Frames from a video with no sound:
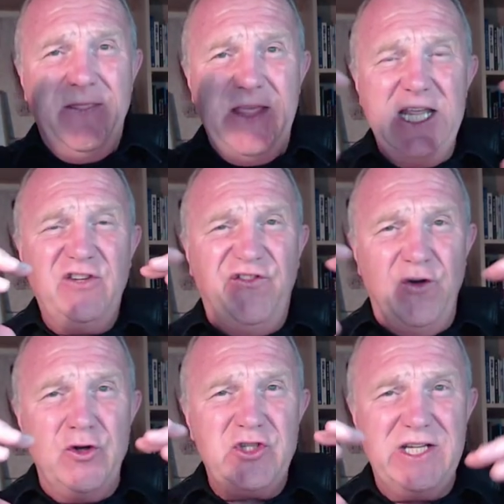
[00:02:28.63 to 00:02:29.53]
These
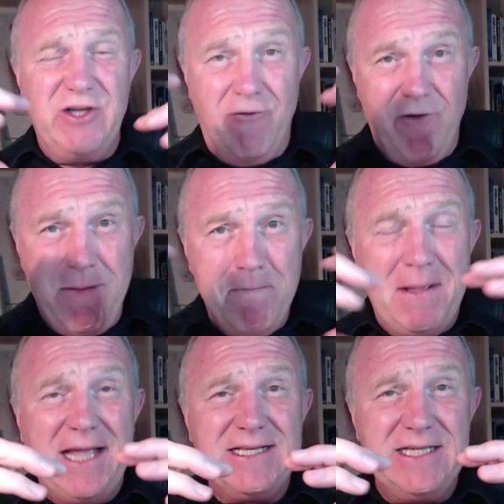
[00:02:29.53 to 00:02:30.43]
forces are
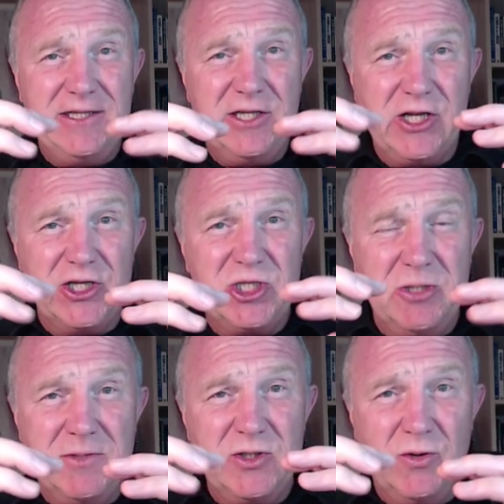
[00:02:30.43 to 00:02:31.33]
impacting the
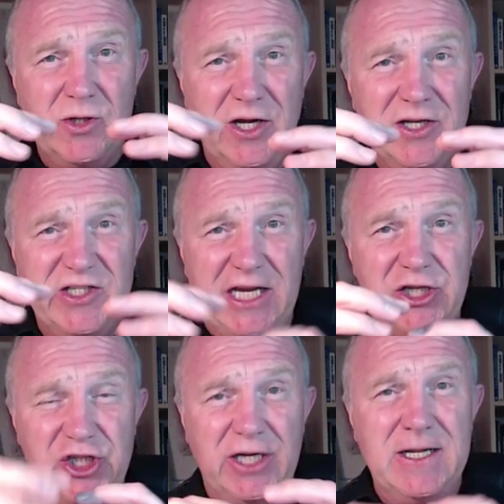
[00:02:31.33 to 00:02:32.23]
customer's
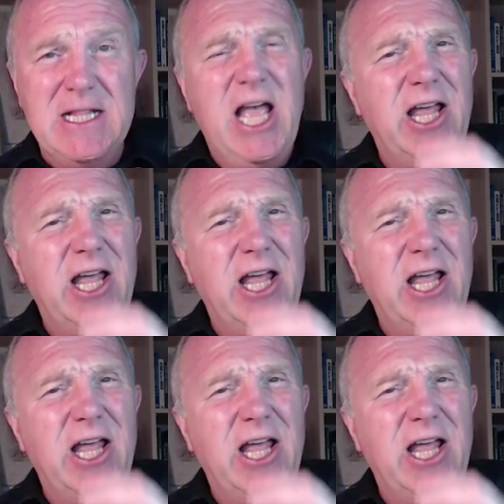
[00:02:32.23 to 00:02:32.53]
organization